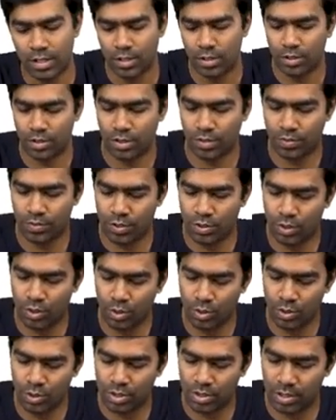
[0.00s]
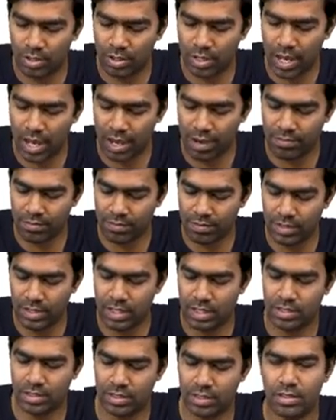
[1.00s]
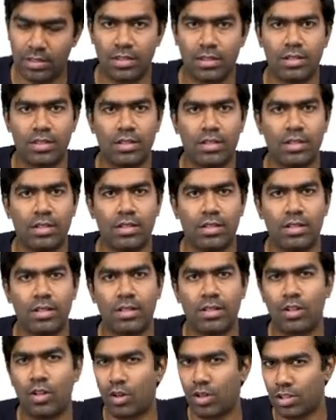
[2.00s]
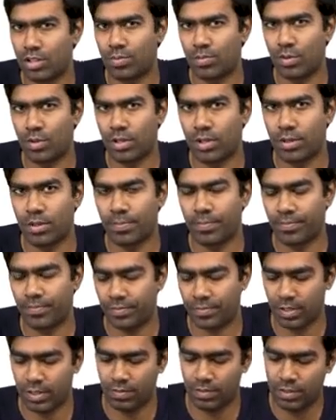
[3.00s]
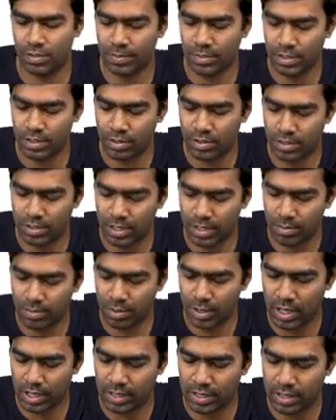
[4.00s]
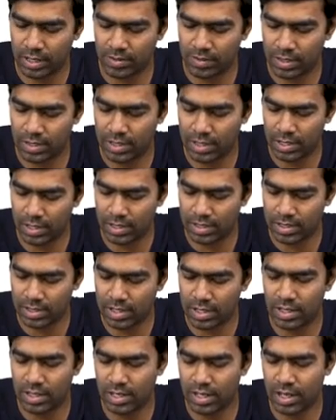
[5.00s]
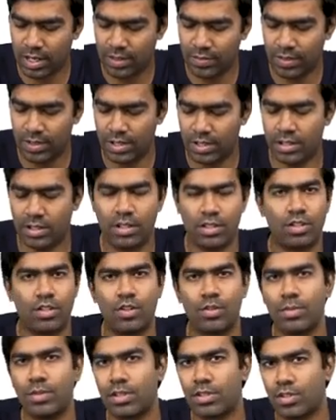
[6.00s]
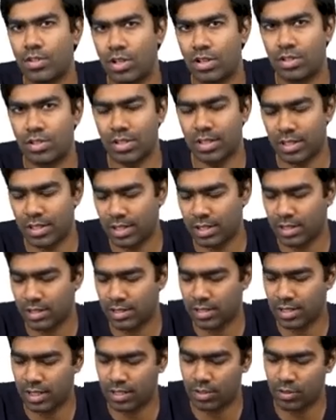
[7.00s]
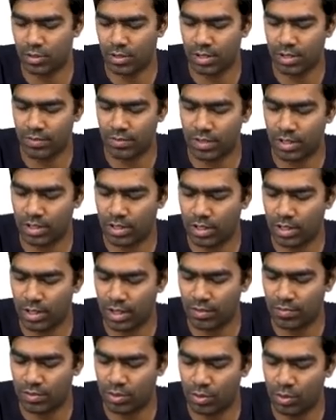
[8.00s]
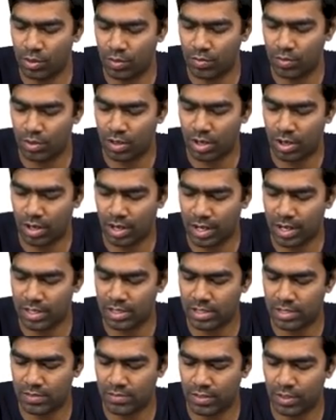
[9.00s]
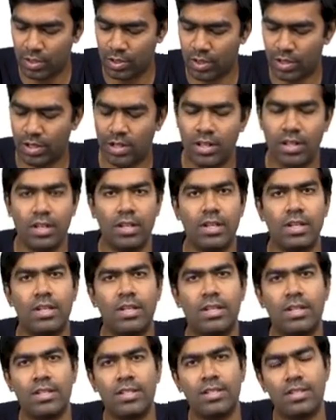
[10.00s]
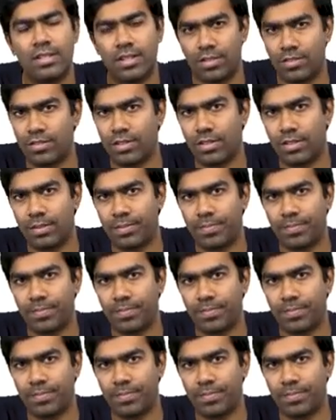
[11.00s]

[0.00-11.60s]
So if you don't have this, not responding, which means your serum prolactin levels are still elevated and the tumor is not shrinking in size. So definitely you have to go for transsphenoidal surgery.